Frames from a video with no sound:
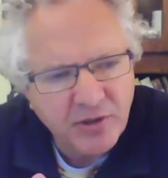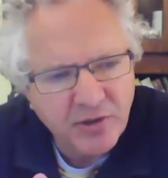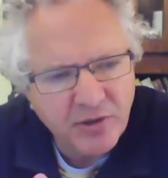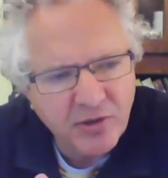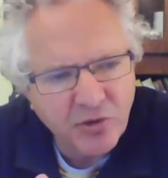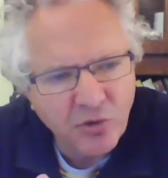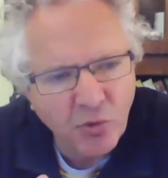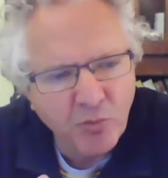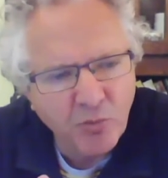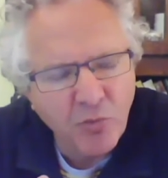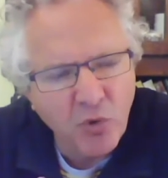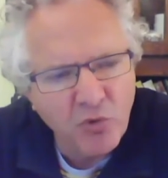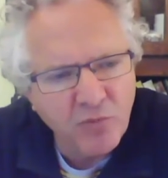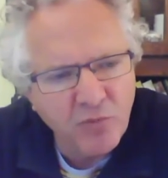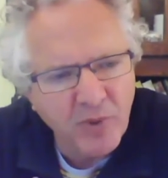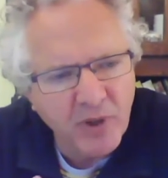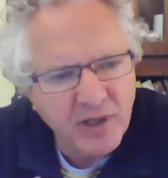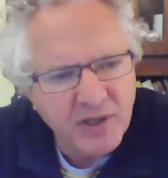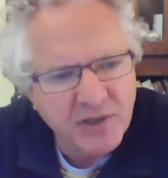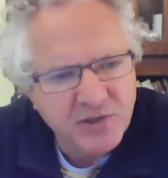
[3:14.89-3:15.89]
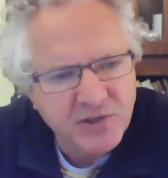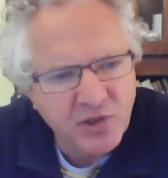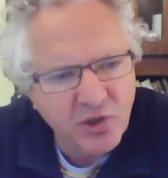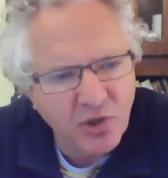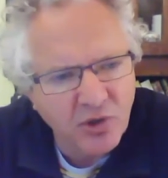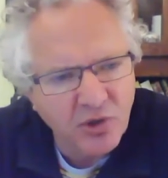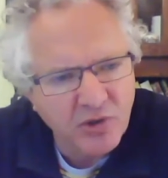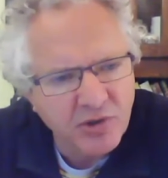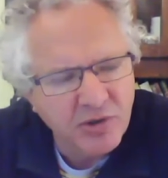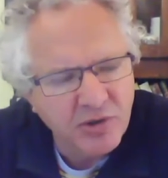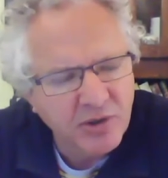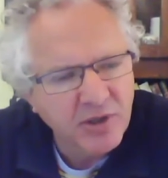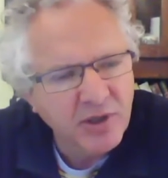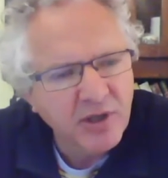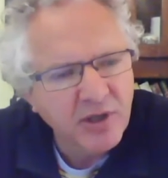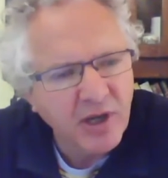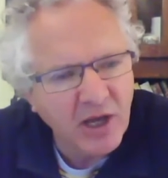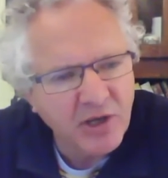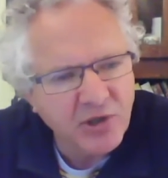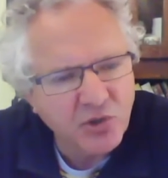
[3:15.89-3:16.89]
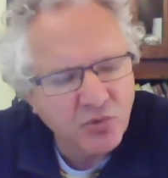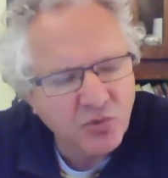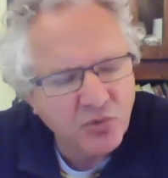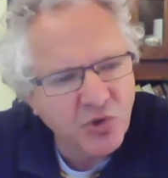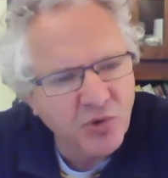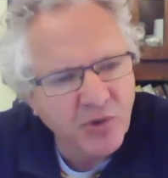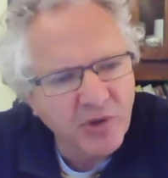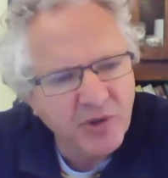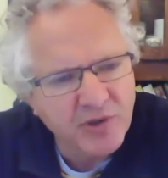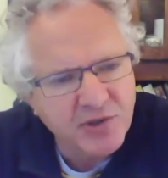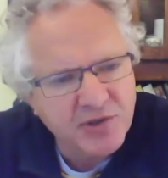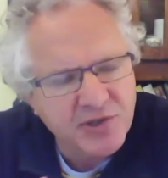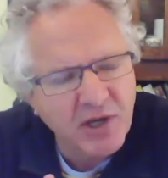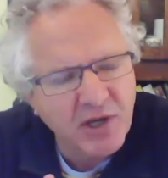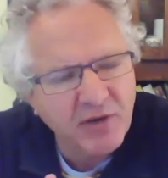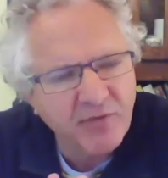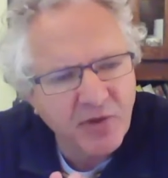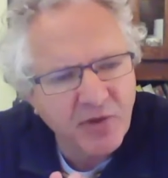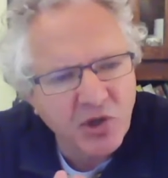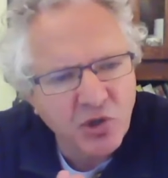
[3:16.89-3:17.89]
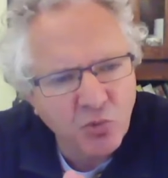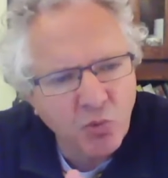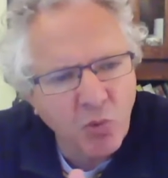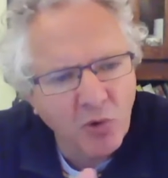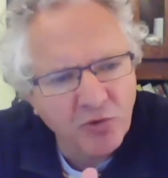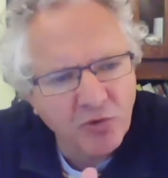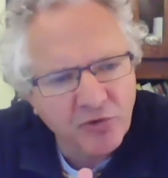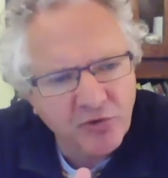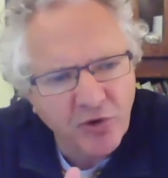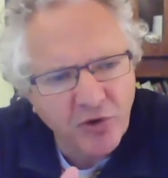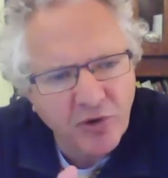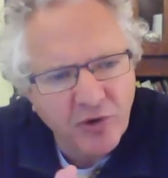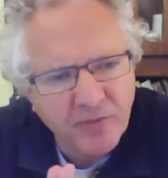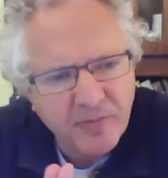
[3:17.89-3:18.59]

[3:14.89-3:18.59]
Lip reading: your movement is good, and you're doing the stuff that you want to.